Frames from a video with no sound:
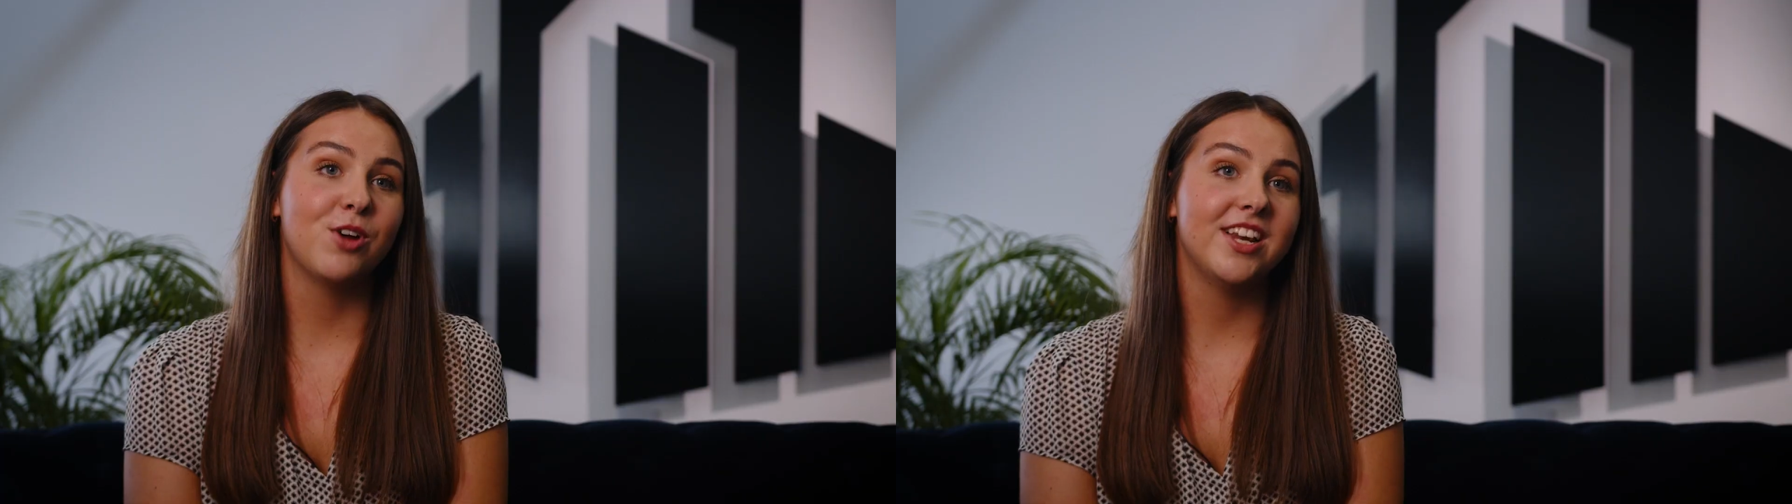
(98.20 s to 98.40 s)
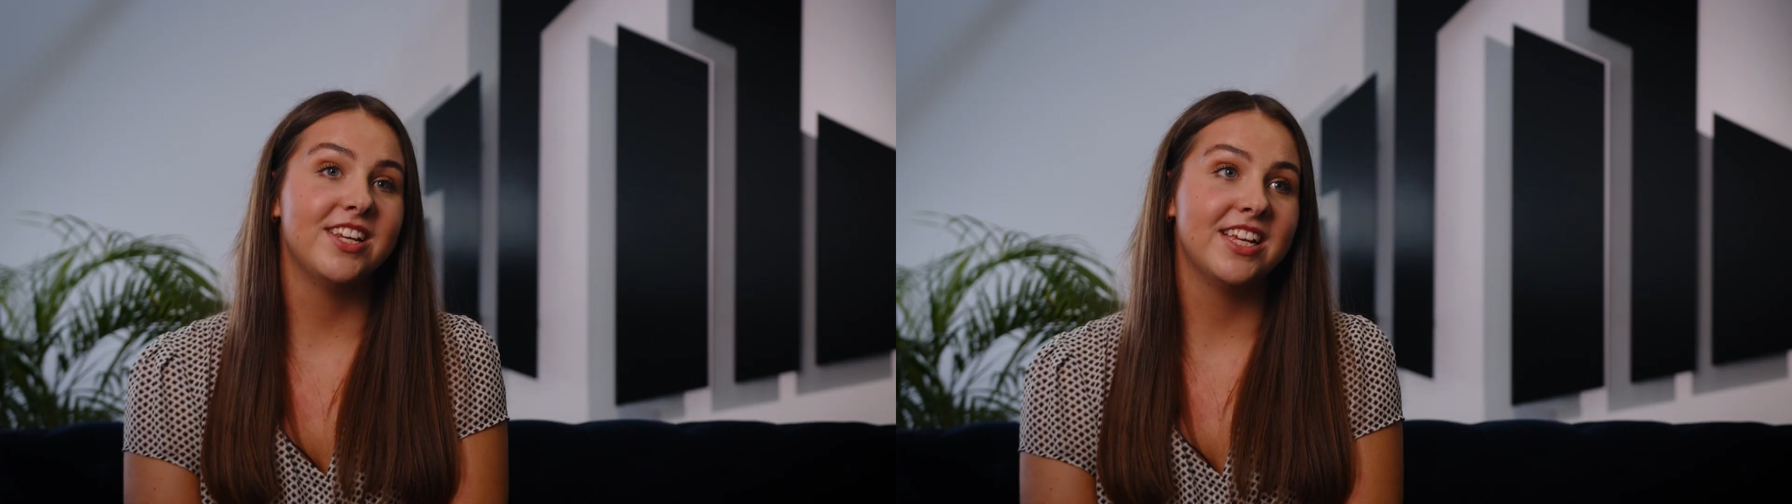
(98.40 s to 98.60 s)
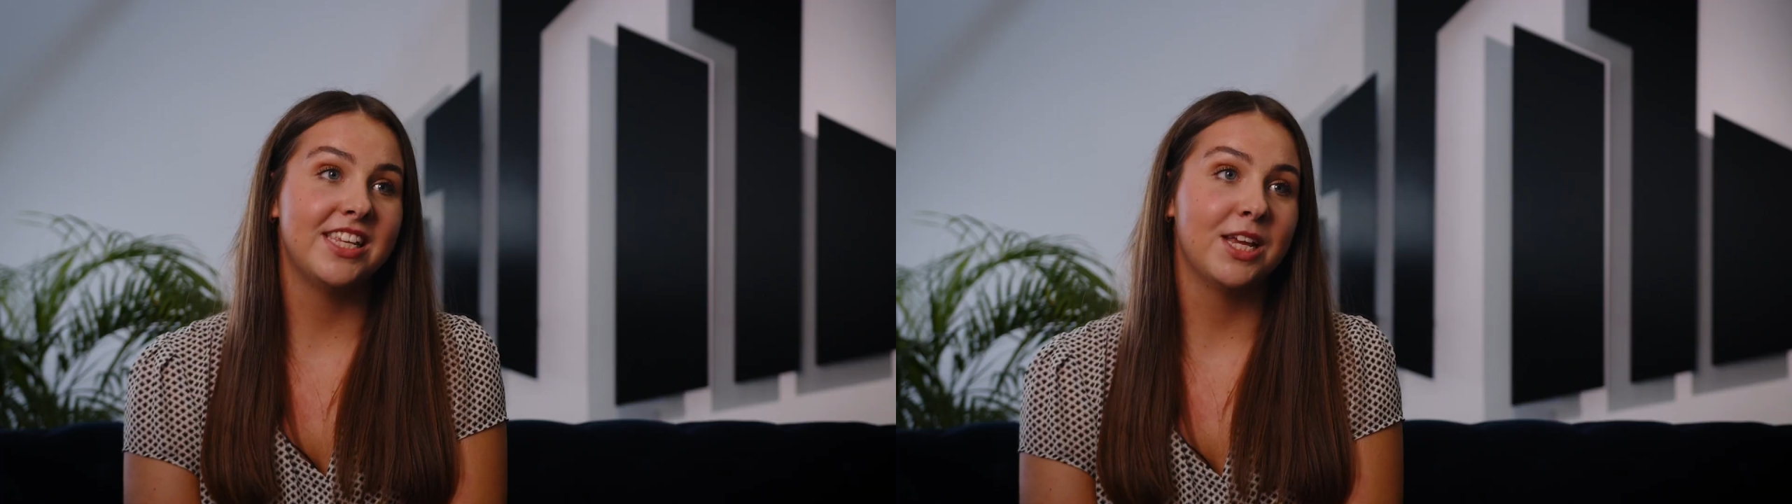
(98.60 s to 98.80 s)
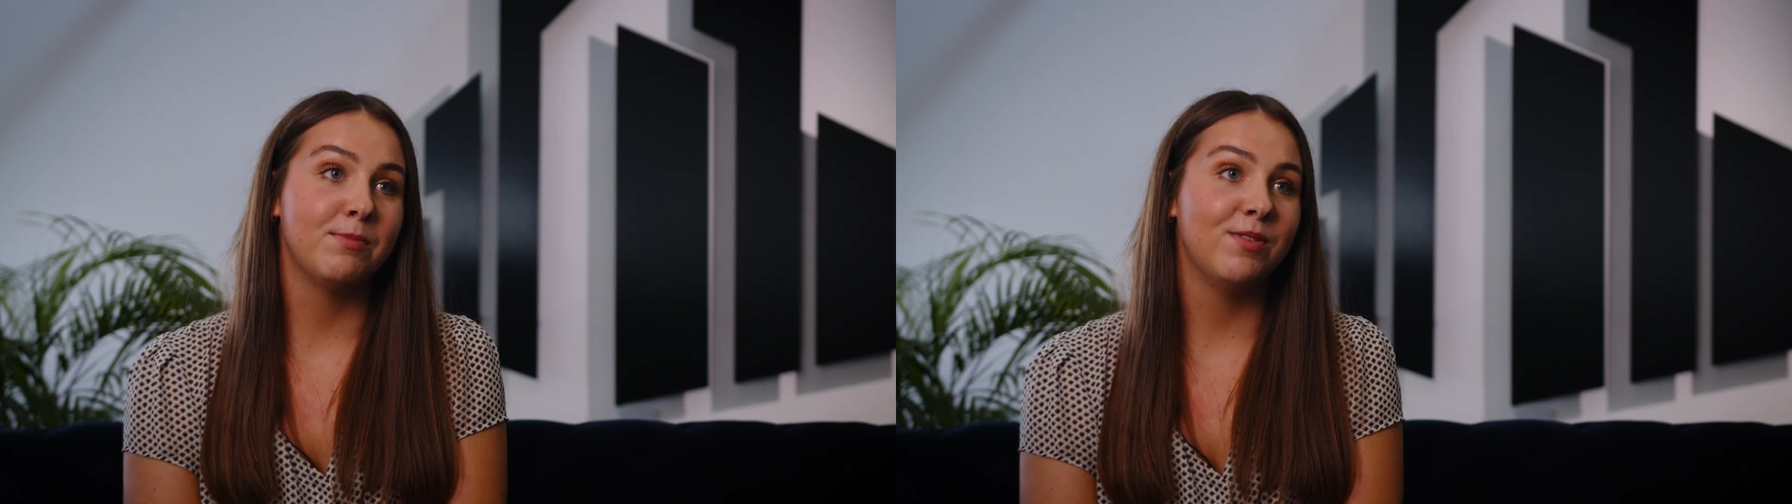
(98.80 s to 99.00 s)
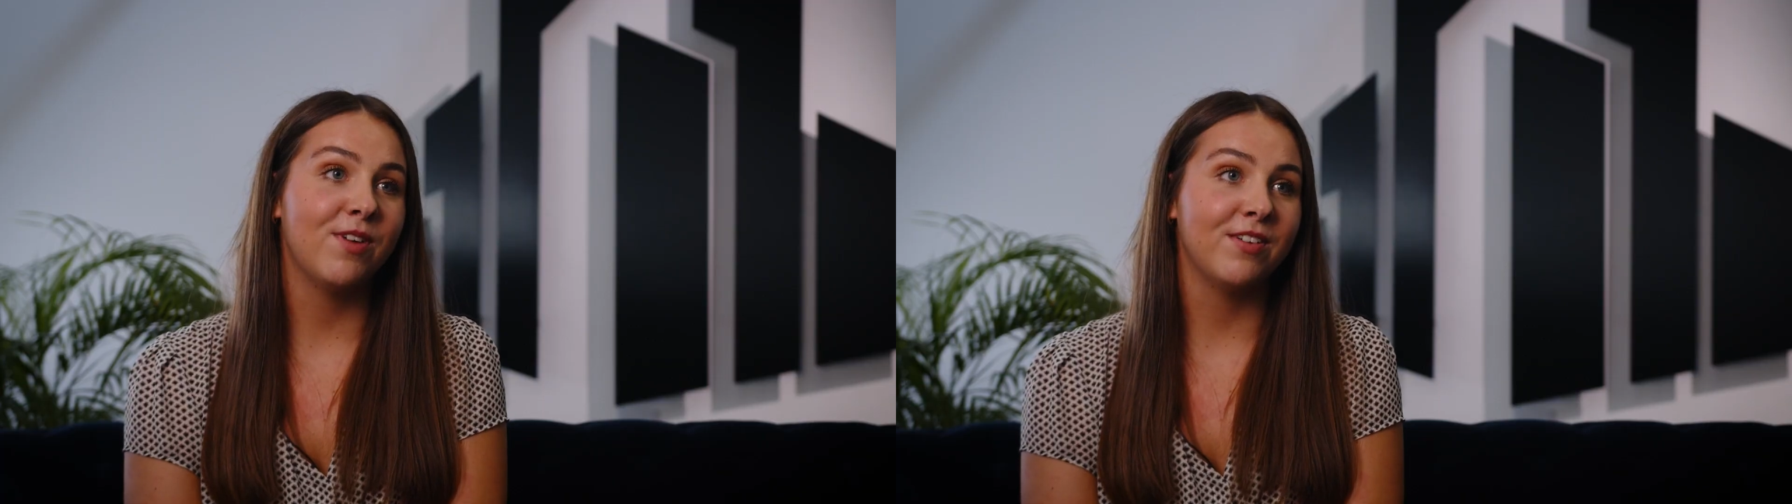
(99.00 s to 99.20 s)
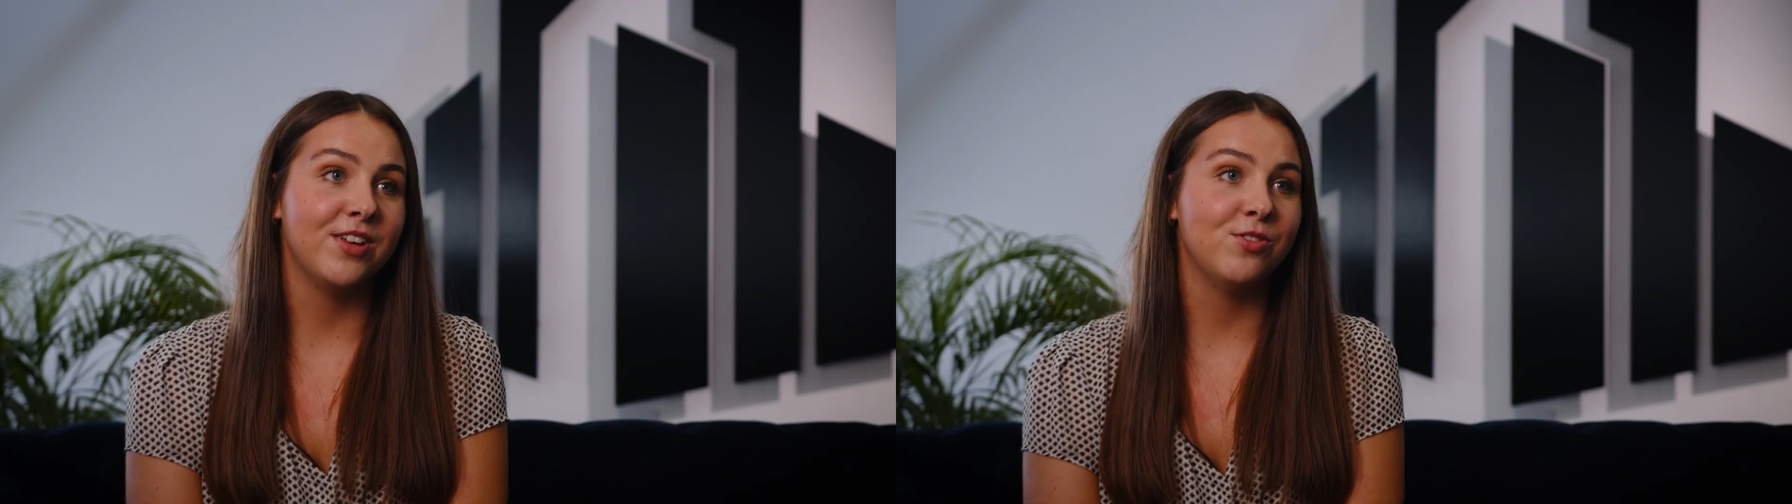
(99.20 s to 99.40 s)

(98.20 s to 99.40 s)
apprentice, it can be very